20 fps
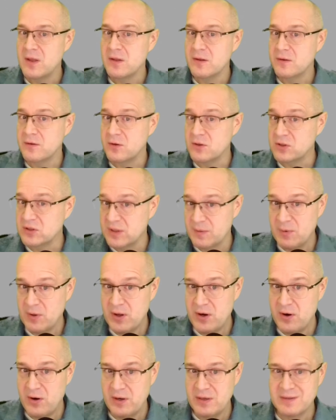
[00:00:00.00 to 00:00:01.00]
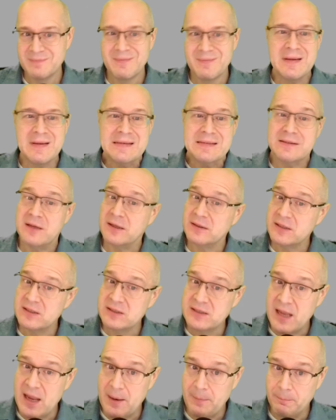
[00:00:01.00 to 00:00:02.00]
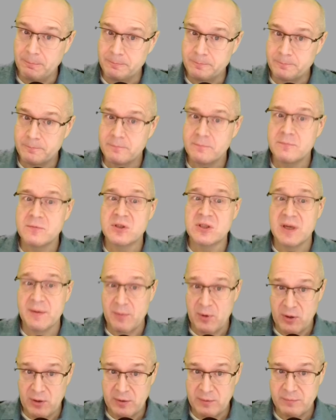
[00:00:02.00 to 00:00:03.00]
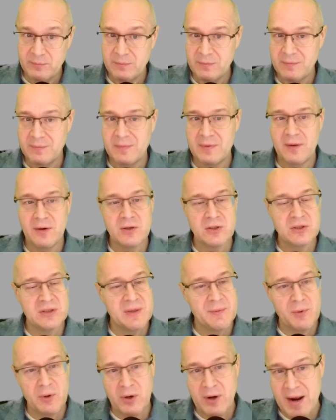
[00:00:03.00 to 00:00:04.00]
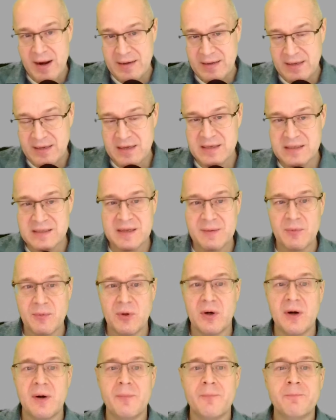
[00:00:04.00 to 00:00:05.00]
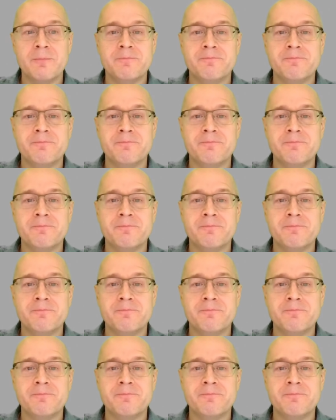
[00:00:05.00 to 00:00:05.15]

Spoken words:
There's similarities. Not the same. Similar. There's similar ideas, similar